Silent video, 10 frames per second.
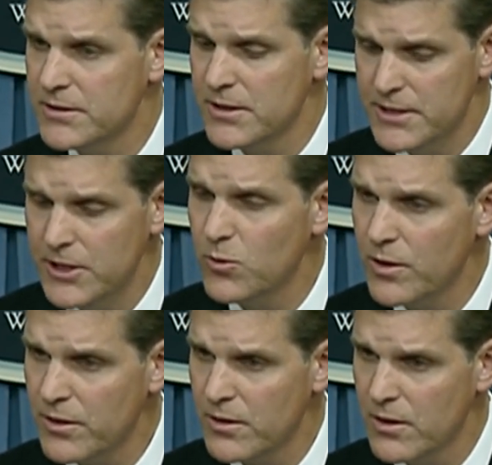to deal
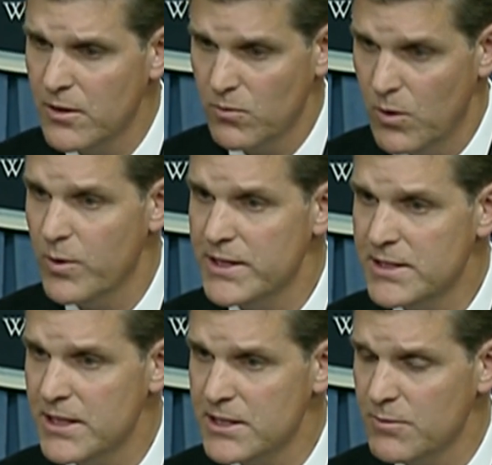with what we
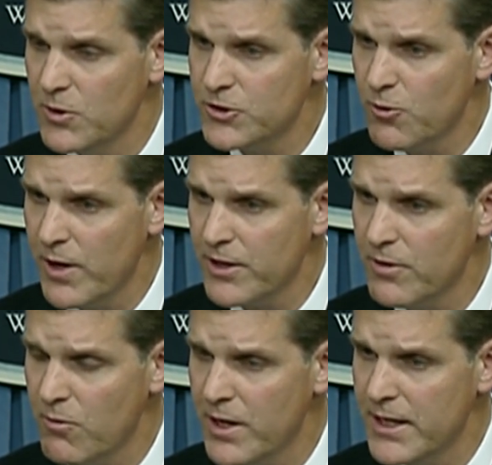see as the most direct
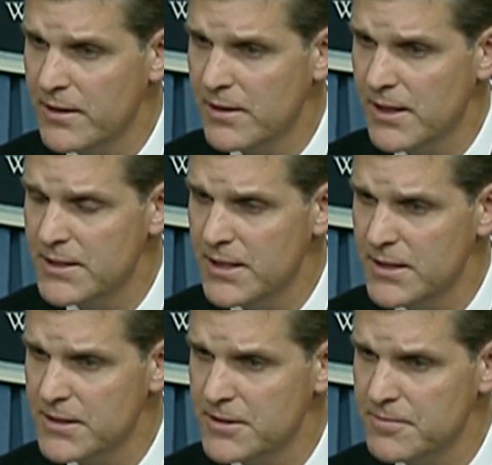threat right now to the United
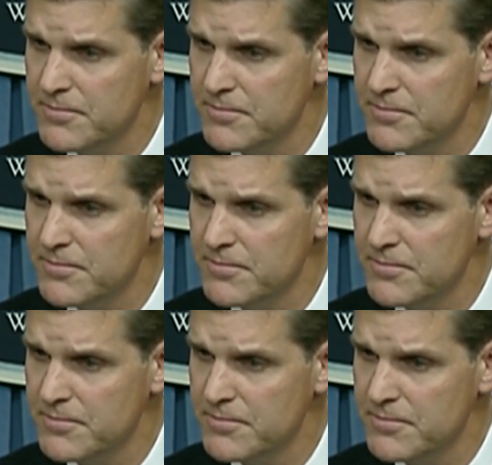States.